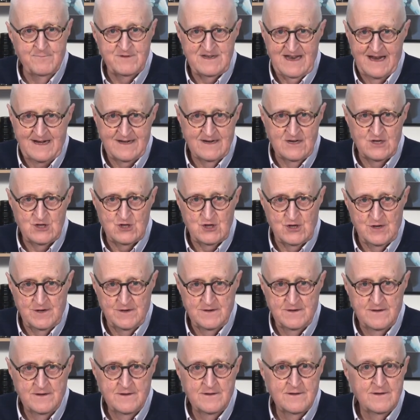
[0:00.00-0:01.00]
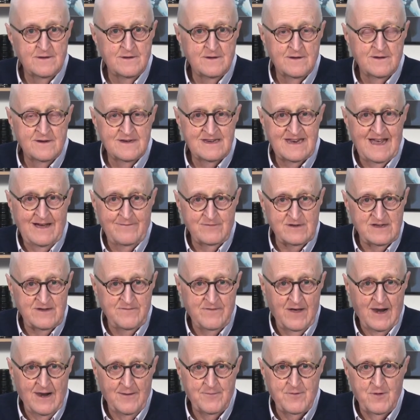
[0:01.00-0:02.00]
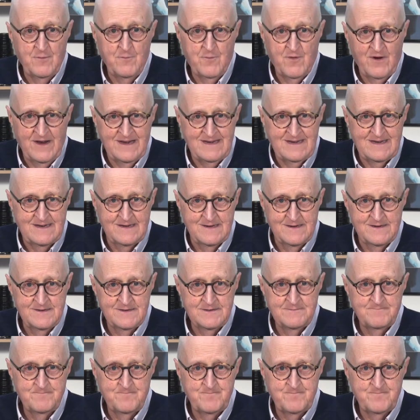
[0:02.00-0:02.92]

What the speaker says: technician to have it developed and printed.